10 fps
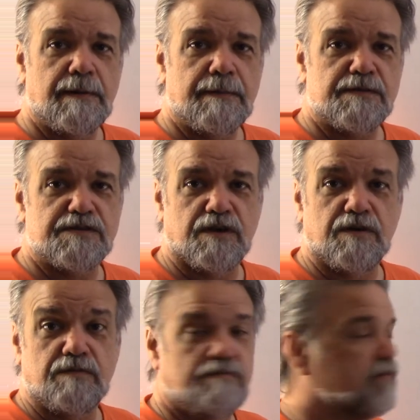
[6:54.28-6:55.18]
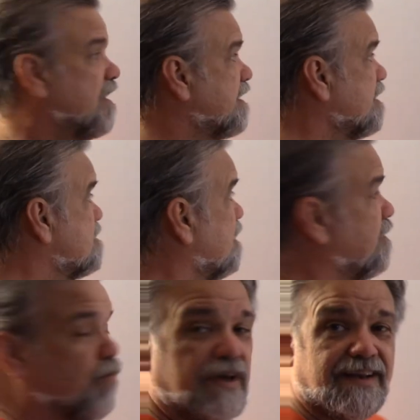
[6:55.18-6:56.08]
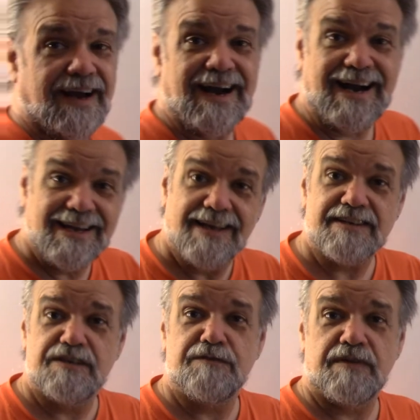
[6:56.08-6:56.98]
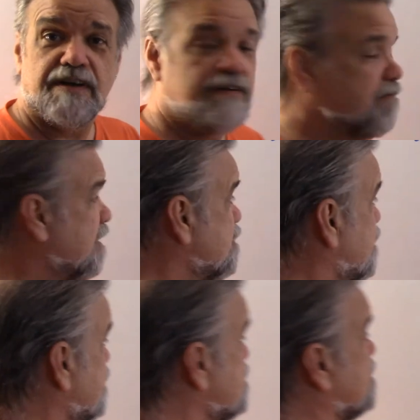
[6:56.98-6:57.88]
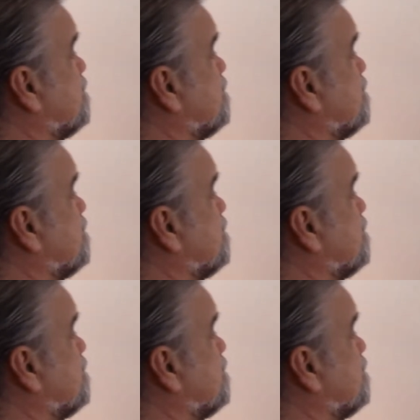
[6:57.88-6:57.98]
So like I said, the way that I like to define factorials